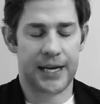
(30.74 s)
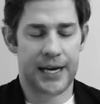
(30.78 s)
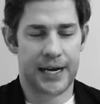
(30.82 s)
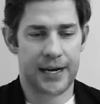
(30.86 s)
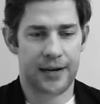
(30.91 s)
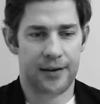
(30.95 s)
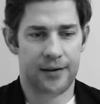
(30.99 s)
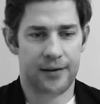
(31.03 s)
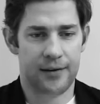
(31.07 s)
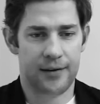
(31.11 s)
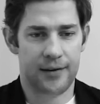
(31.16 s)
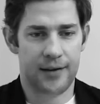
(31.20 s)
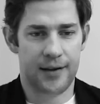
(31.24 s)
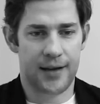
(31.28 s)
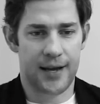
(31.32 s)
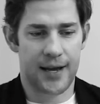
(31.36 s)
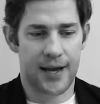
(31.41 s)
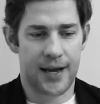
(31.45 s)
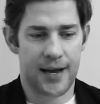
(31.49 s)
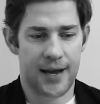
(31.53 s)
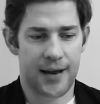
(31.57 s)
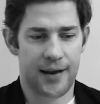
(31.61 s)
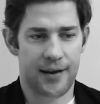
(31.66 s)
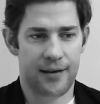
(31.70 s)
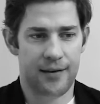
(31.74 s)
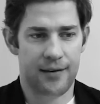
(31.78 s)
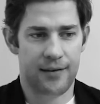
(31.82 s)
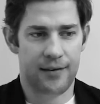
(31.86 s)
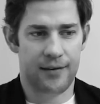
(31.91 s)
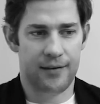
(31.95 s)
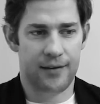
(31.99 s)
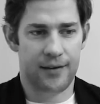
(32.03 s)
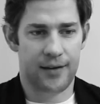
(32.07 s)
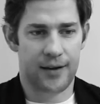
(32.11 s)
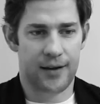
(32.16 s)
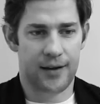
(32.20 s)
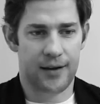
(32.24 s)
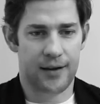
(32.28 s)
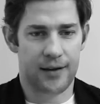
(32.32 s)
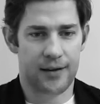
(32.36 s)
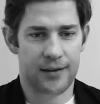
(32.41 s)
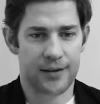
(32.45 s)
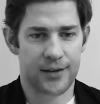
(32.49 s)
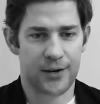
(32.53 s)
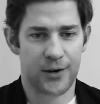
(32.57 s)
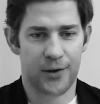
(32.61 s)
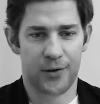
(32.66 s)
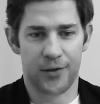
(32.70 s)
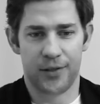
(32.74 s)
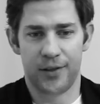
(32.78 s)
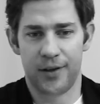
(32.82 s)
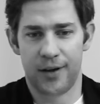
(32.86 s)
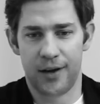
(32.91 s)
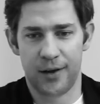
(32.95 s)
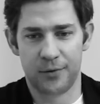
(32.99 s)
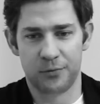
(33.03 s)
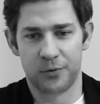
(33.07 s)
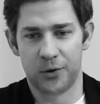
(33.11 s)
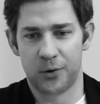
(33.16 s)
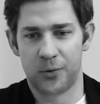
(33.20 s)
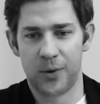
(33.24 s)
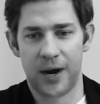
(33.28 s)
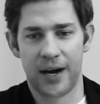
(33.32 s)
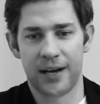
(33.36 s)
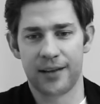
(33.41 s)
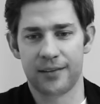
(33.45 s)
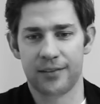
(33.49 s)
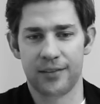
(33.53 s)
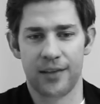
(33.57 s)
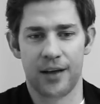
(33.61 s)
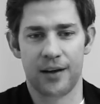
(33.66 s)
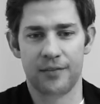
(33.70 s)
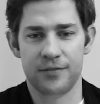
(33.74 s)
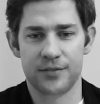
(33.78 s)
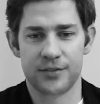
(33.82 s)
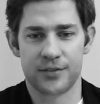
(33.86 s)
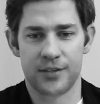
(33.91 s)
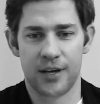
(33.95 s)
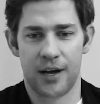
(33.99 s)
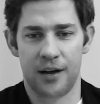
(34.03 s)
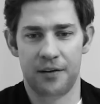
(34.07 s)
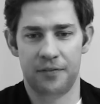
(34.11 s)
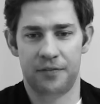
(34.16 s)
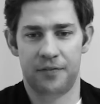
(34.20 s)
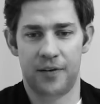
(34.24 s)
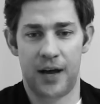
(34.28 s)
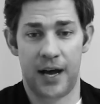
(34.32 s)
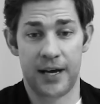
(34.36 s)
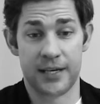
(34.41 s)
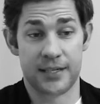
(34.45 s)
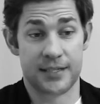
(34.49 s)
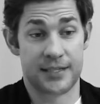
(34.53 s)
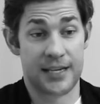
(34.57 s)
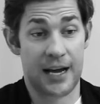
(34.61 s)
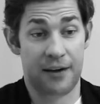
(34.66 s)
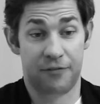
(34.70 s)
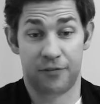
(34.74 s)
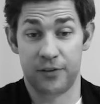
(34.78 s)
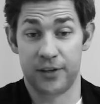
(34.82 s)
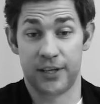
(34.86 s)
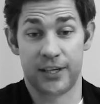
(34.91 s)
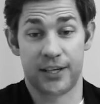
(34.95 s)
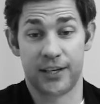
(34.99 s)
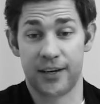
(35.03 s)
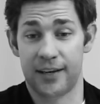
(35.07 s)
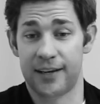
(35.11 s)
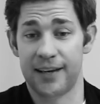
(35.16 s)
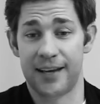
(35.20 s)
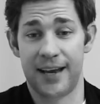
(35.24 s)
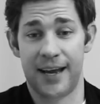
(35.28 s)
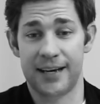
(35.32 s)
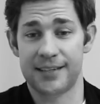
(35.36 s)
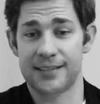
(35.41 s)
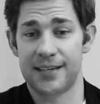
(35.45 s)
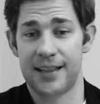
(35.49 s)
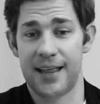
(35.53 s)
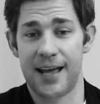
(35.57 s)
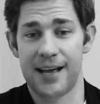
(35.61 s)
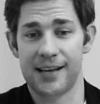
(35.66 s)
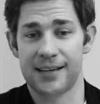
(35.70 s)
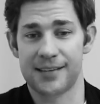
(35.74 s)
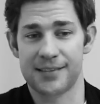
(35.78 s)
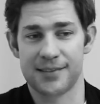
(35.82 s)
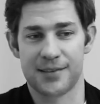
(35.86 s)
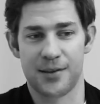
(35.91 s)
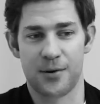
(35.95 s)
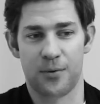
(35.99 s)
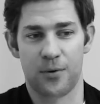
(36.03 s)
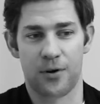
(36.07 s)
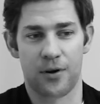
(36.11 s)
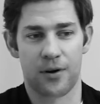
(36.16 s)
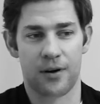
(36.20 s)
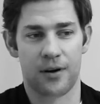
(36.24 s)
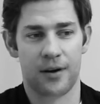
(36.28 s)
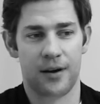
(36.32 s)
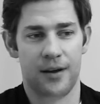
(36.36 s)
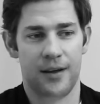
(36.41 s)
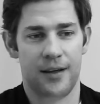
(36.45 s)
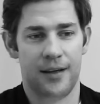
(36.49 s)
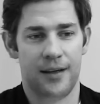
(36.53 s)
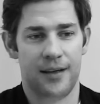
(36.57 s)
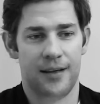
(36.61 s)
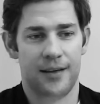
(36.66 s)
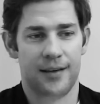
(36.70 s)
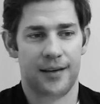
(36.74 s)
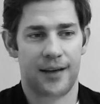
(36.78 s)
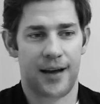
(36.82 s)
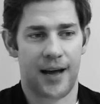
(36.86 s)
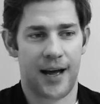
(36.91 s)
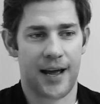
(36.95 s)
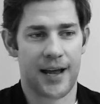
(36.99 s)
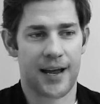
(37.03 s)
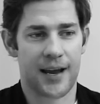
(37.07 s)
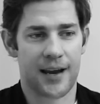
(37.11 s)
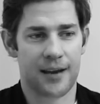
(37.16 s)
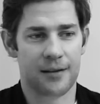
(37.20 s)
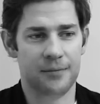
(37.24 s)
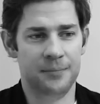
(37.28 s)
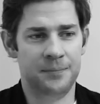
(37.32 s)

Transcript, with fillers: and and uh, you know the unrequited love stuff. I definitely could connect to that because there were I